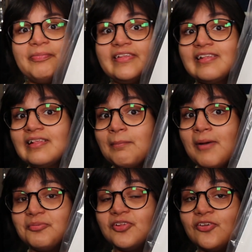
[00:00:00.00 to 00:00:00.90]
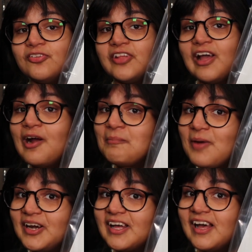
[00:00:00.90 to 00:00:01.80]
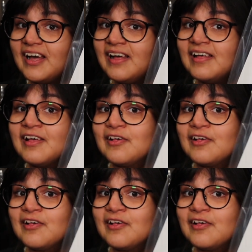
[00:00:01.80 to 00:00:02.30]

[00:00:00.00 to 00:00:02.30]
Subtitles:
This is a popsicle stick harmonica.